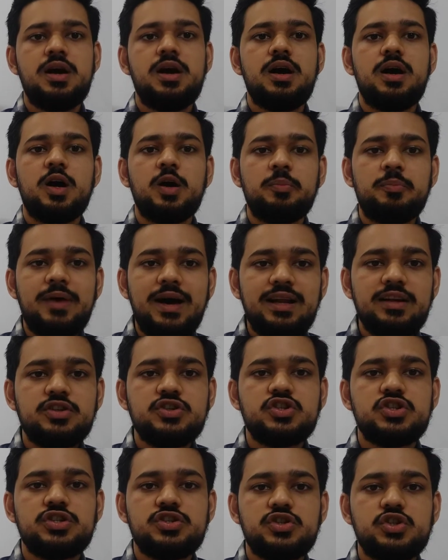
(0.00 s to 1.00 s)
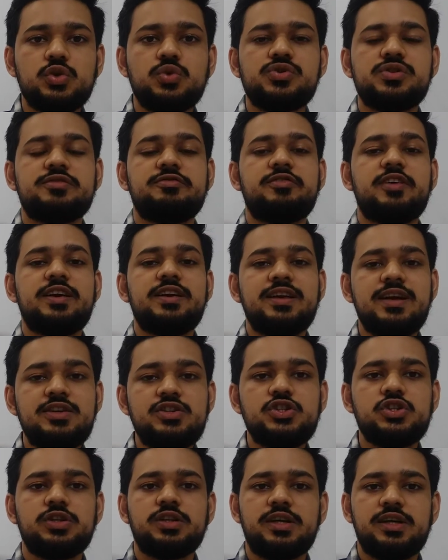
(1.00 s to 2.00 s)
a balance sheet shows the
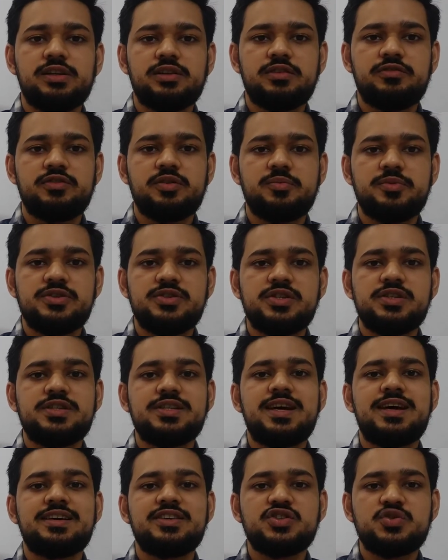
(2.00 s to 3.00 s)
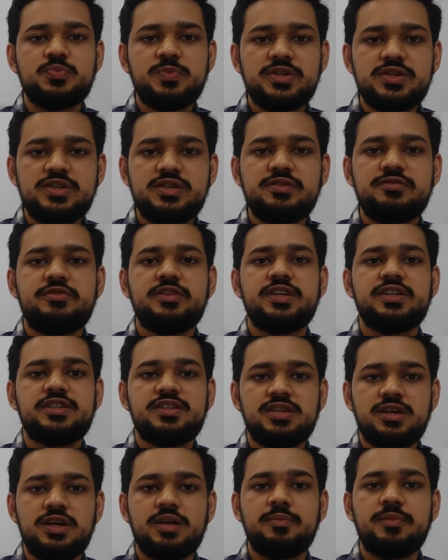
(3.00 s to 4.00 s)
financial health of the business at a specific
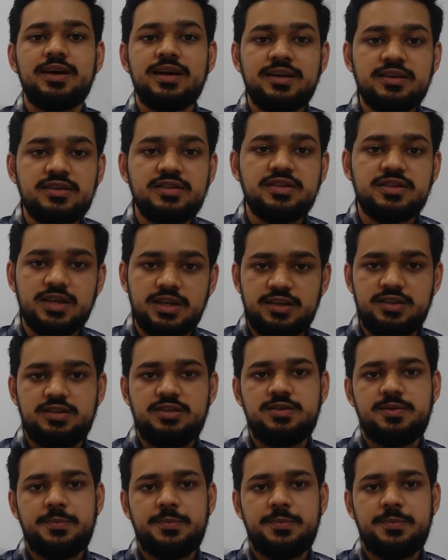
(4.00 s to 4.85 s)
time and date.